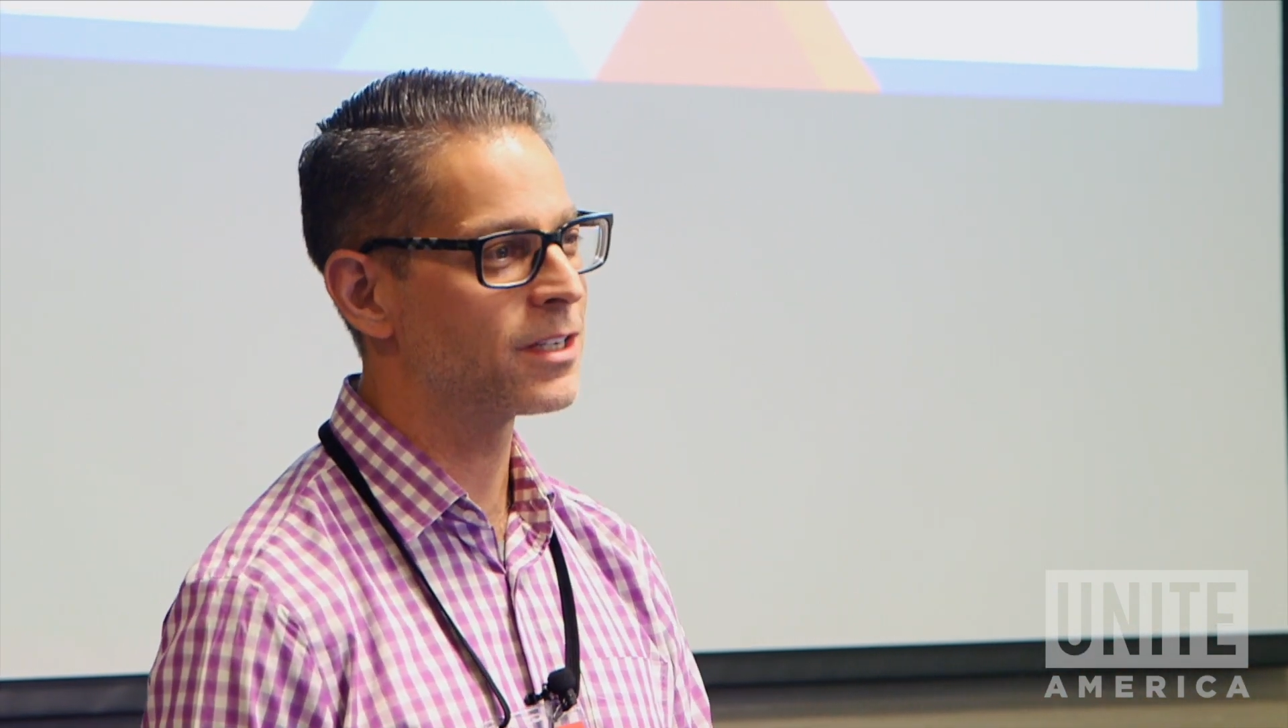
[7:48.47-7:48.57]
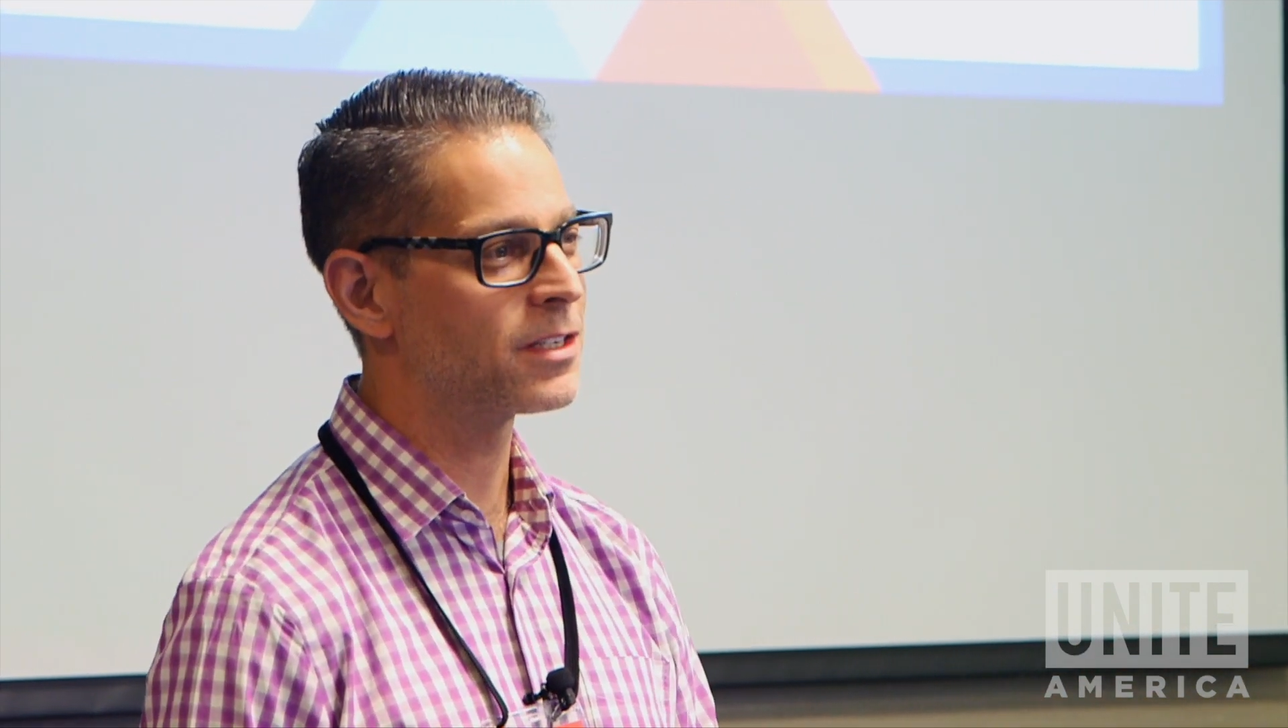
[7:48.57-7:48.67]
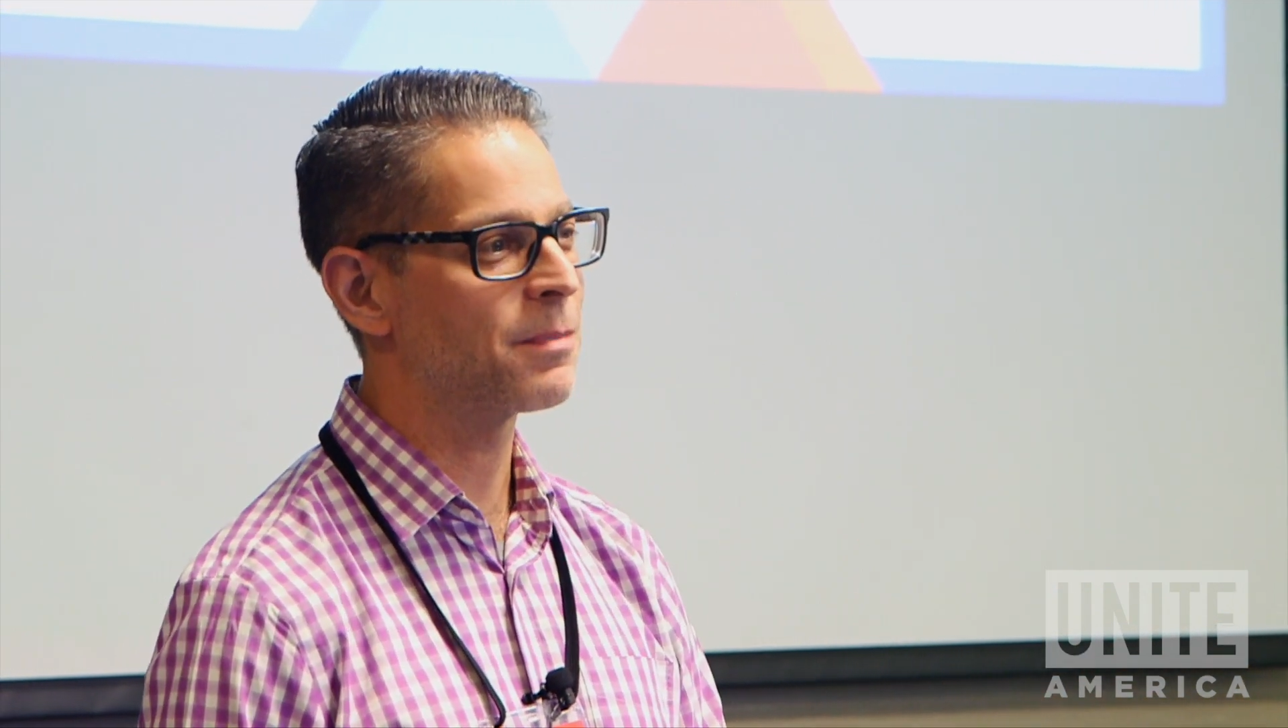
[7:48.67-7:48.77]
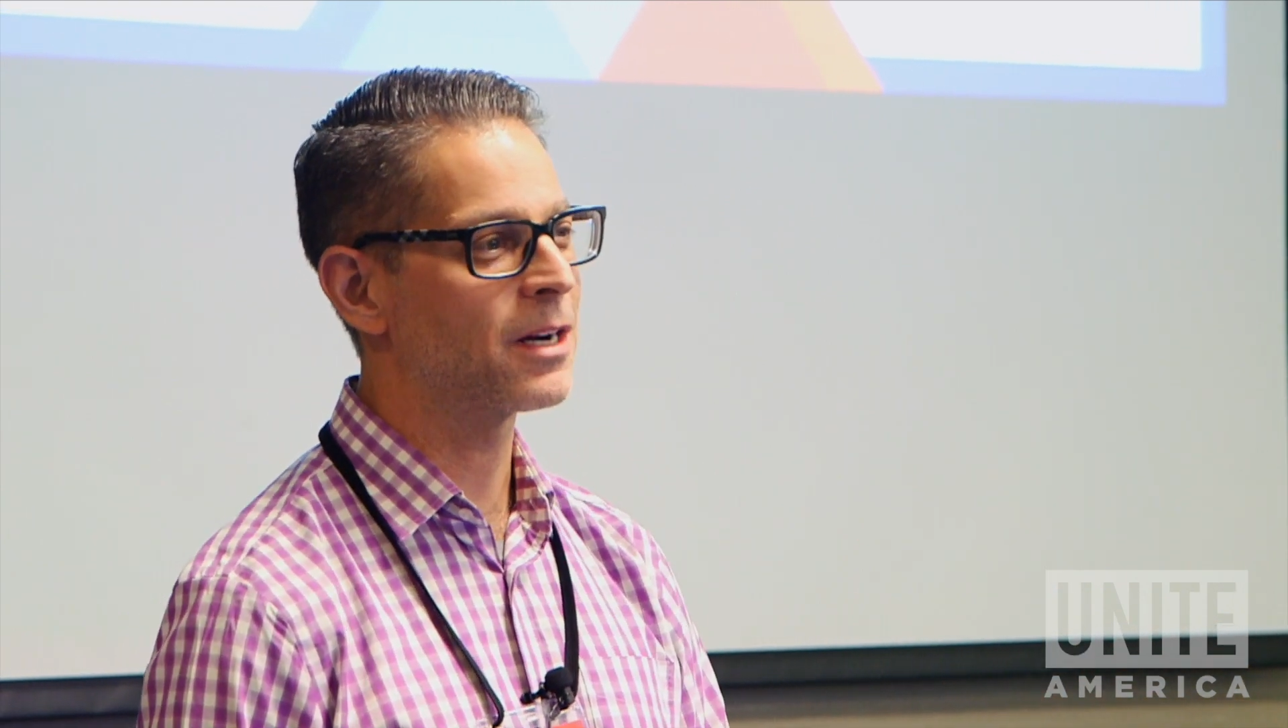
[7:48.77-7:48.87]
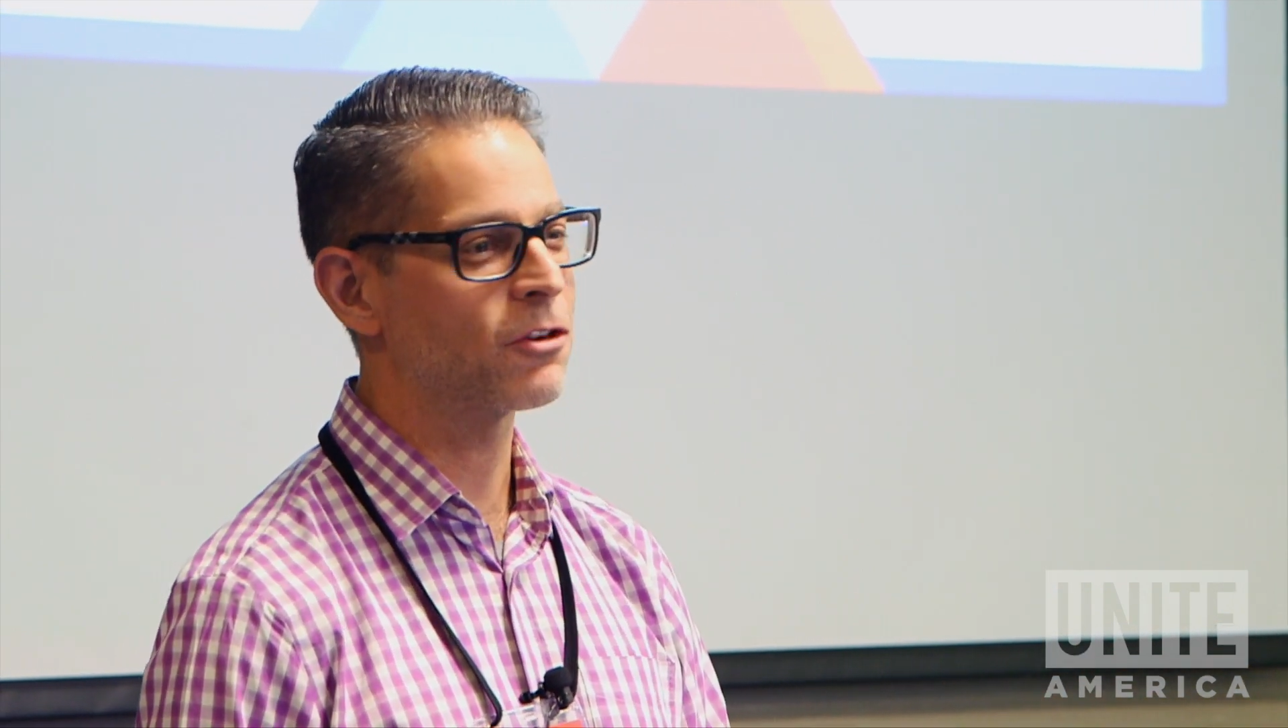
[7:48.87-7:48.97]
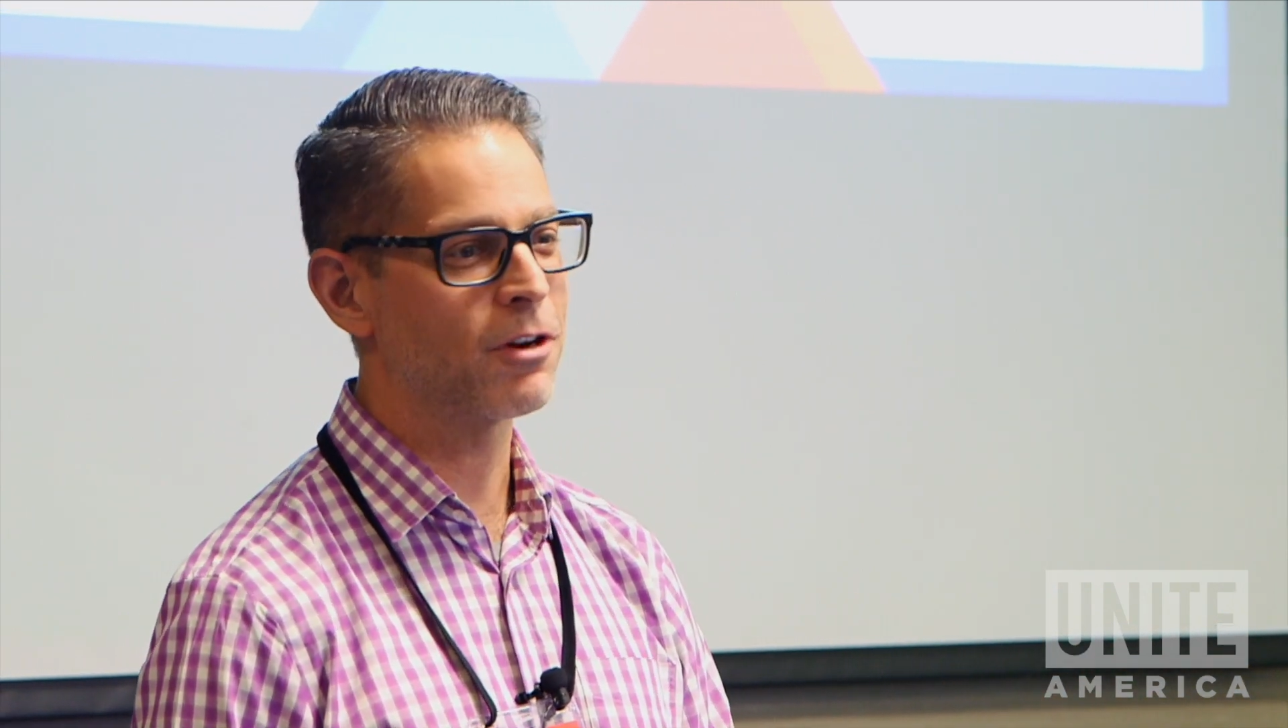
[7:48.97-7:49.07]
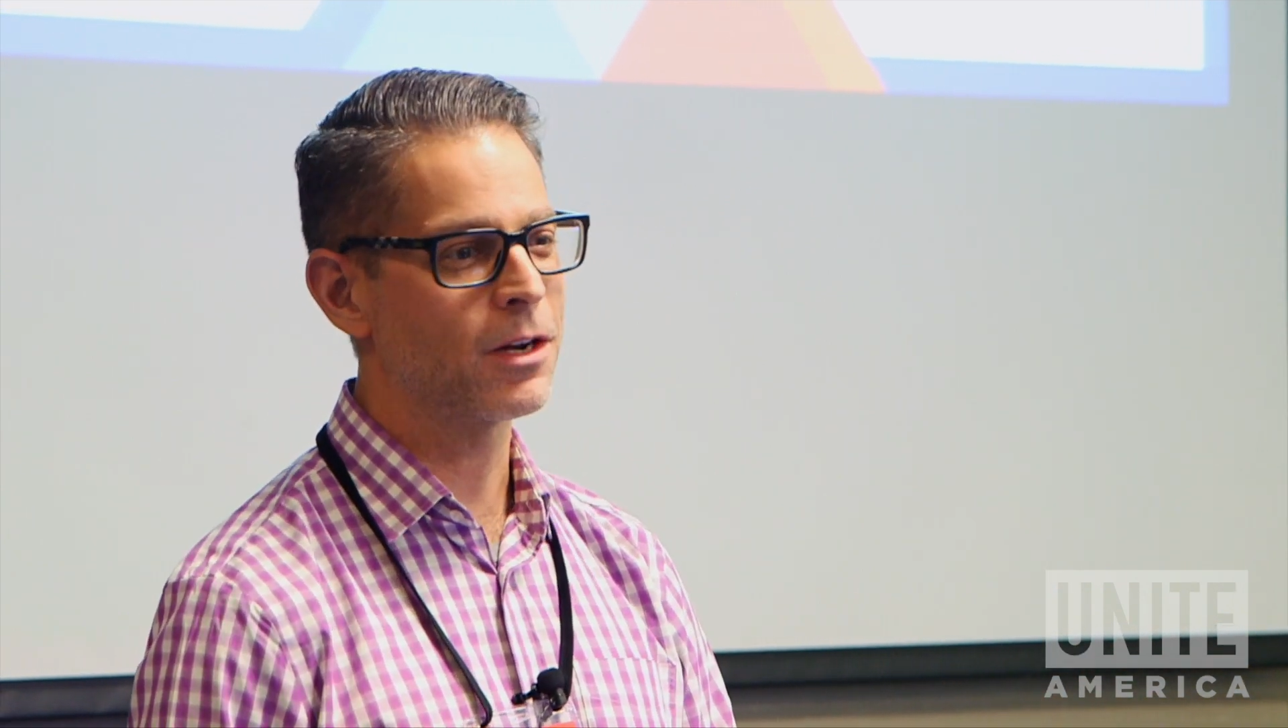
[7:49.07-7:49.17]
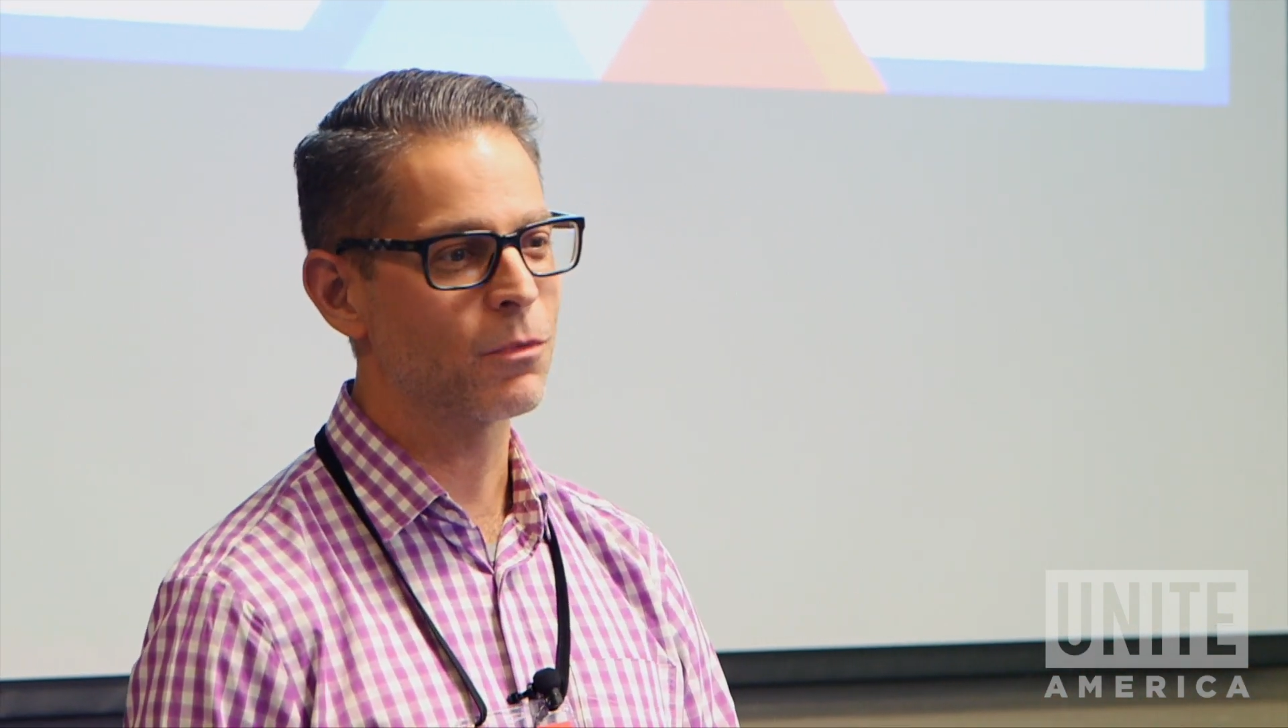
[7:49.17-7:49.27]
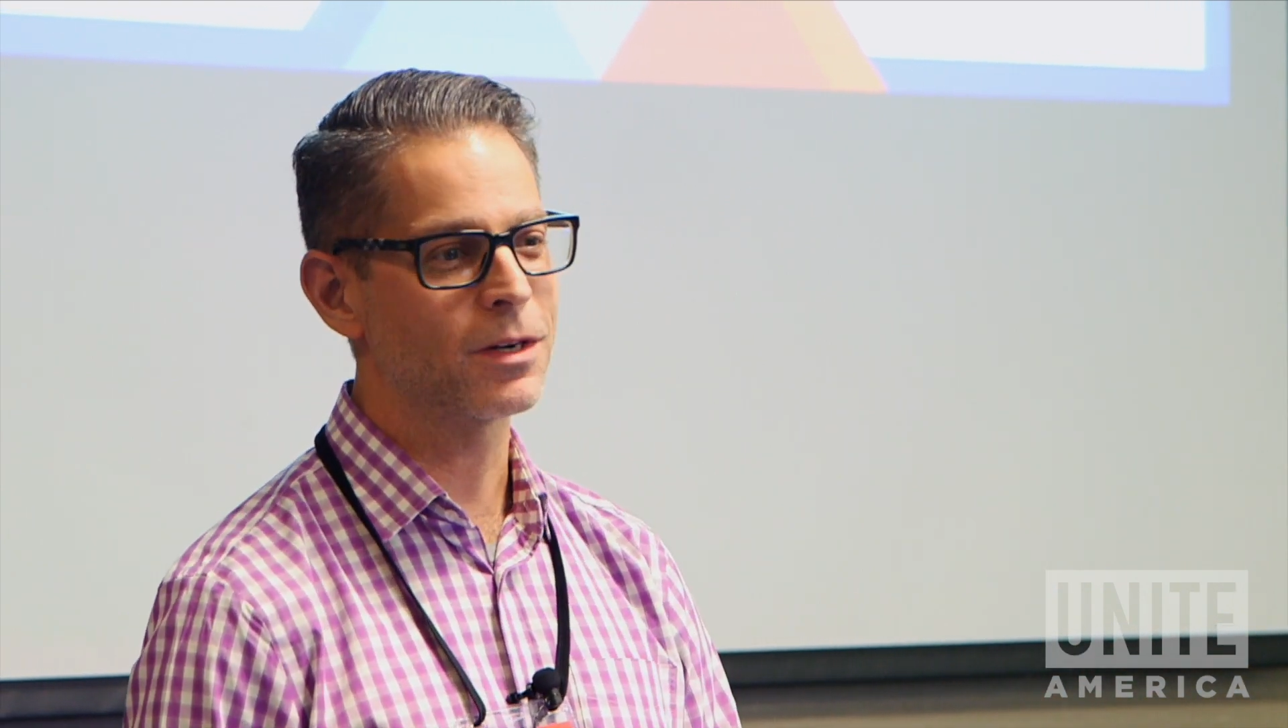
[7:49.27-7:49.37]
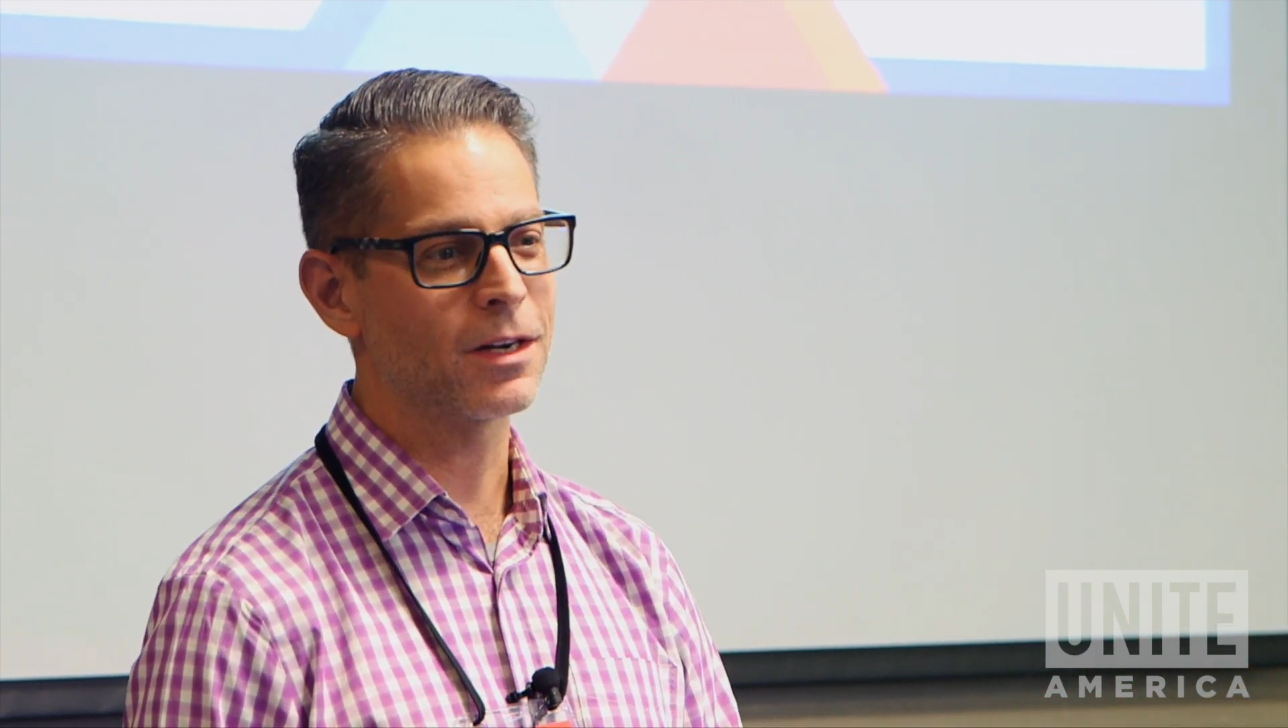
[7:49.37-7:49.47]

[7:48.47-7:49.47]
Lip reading: It's been a great